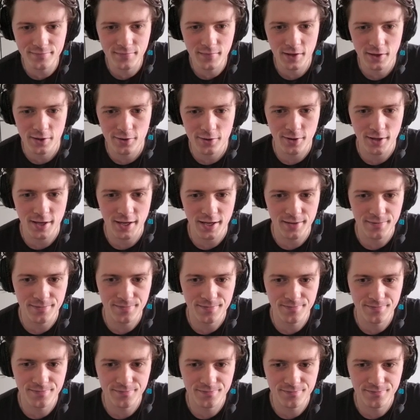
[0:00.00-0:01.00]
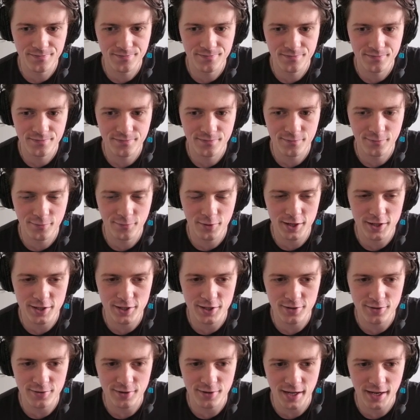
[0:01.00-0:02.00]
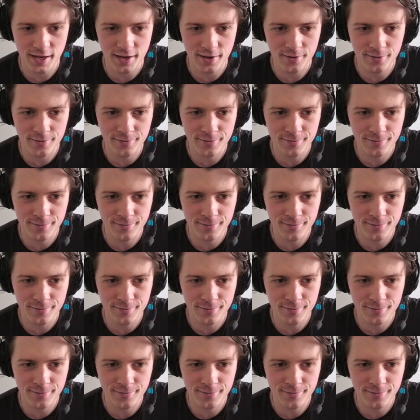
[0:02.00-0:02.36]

Okay, where to now?